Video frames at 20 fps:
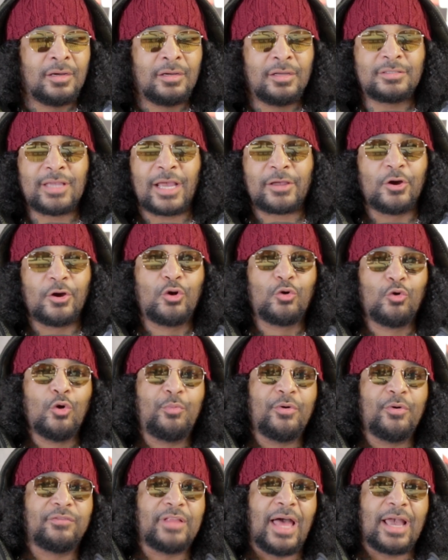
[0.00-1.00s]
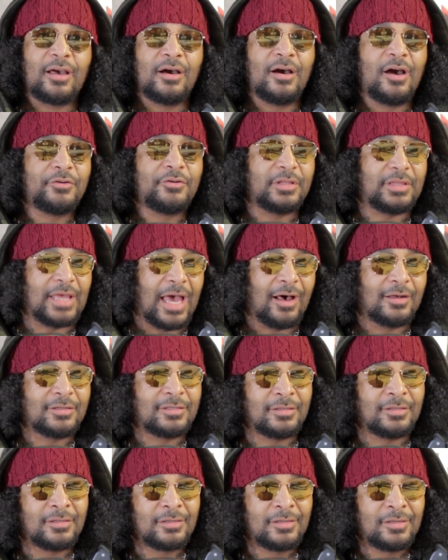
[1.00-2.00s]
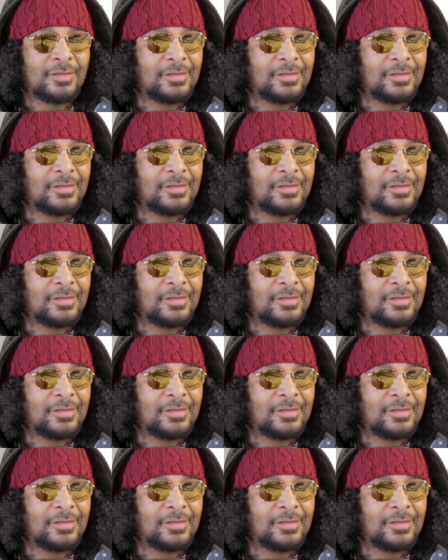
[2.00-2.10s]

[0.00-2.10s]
It's like a group of like 100,000.